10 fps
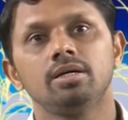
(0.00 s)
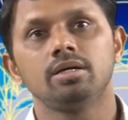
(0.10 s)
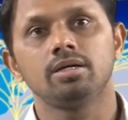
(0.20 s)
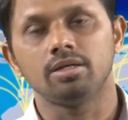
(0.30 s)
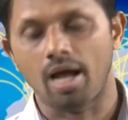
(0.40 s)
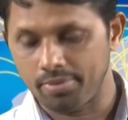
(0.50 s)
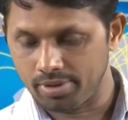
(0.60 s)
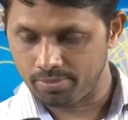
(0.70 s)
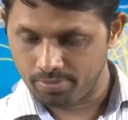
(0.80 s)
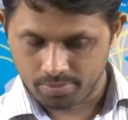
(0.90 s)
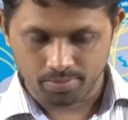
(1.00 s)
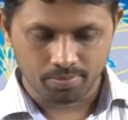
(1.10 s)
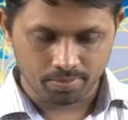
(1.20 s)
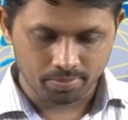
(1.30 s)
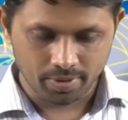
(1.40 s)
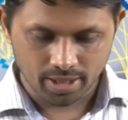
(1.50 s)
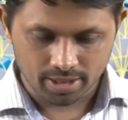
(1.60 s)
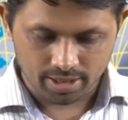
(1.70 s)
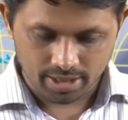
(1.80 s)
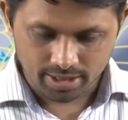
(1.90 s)
but
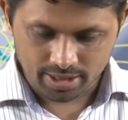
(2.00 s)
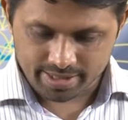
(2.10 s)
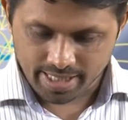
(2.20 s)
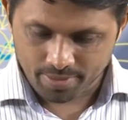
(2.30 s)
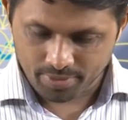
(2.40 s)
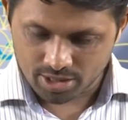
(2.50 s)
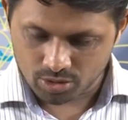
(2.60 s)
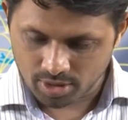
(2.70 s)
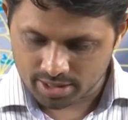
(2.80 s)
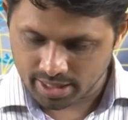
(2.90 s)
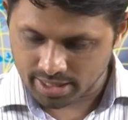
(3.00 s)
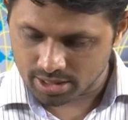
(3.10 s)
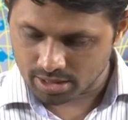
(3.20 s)
in the same ratio as a richer